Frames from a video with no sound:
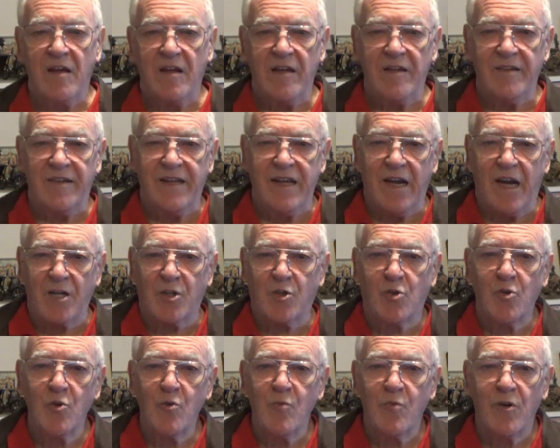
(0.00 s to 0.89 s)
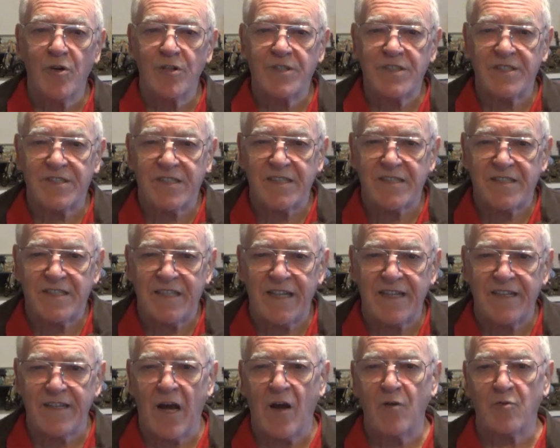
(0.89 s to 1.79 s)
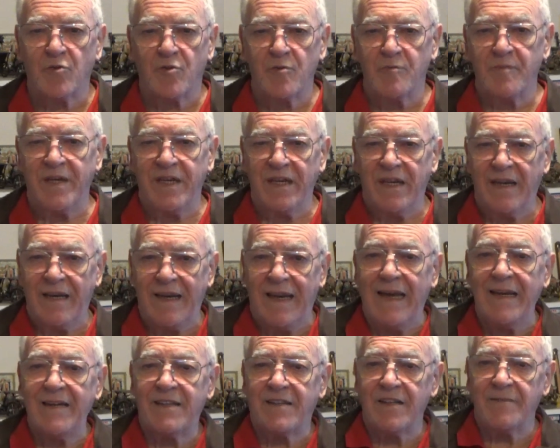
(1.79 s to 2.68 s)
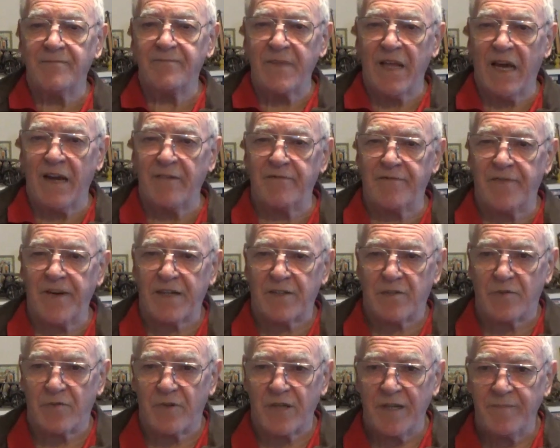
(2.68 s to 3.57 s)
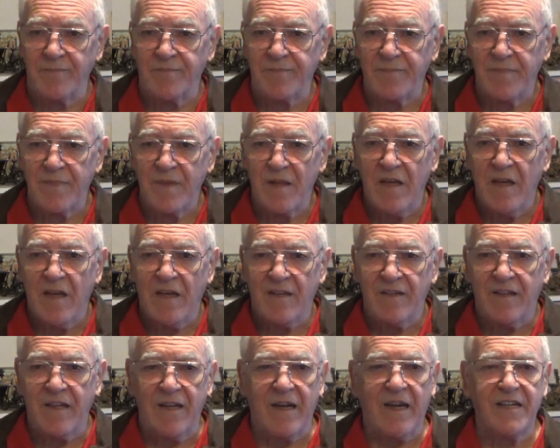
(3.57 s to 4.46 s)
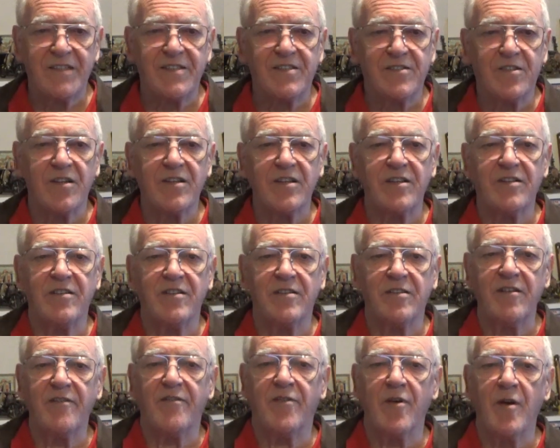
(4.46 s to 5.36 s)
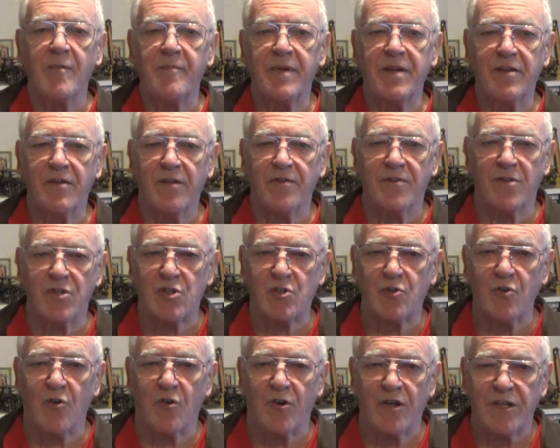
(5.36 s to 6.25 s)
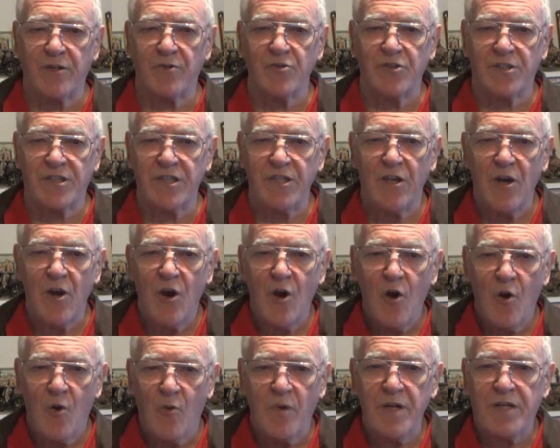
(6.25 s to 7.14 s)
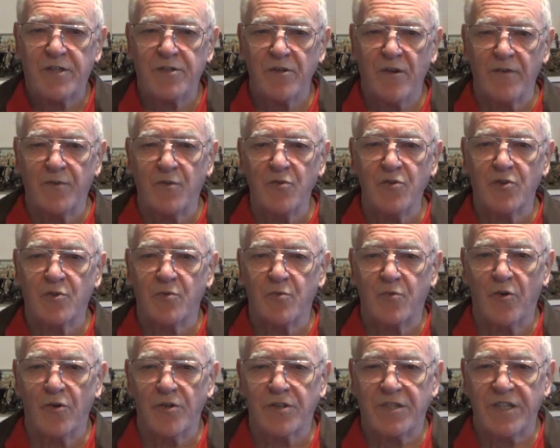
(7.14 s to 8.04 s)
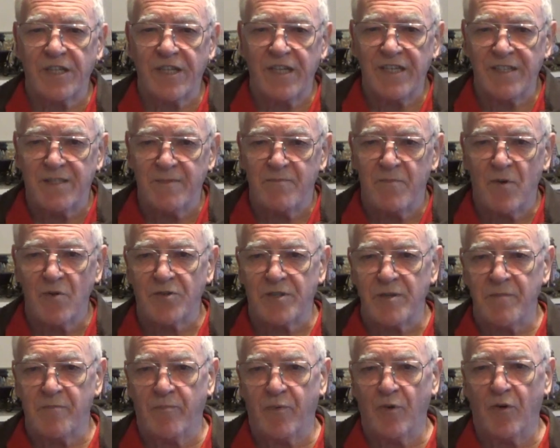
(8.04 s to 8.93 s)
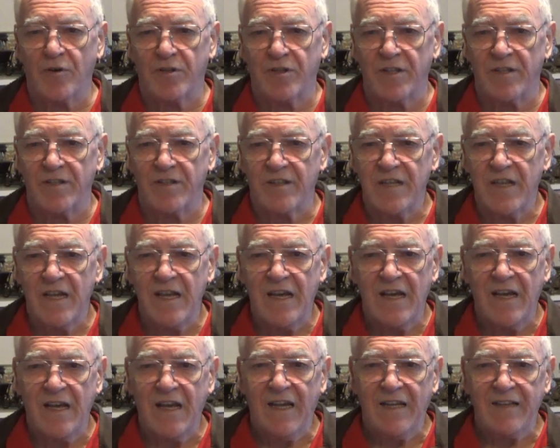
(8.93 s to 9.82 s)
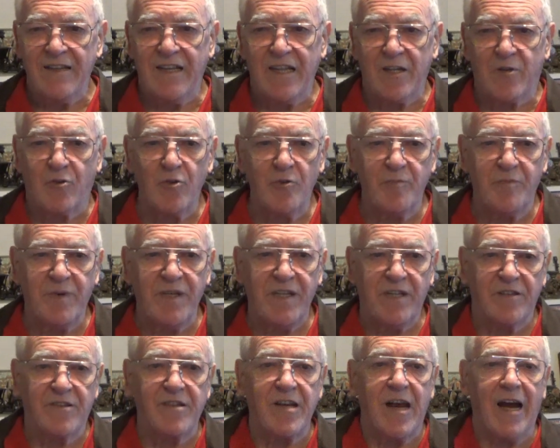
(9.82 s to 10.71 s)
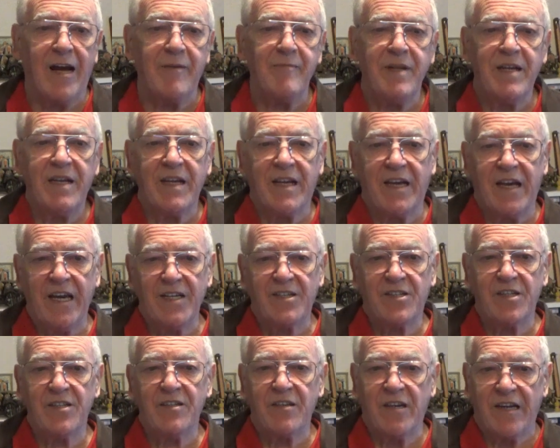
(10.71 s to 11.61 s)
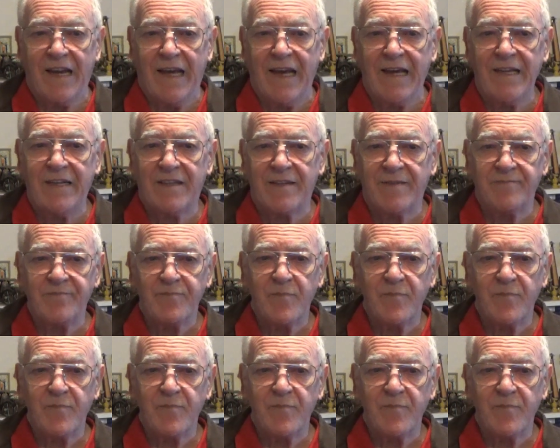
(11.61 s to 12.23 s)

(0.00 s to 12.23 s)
there are 2 words that stand out to me, late and factory. Then I study the development of the story to see which of those words is the most important. That could be the time indication, late,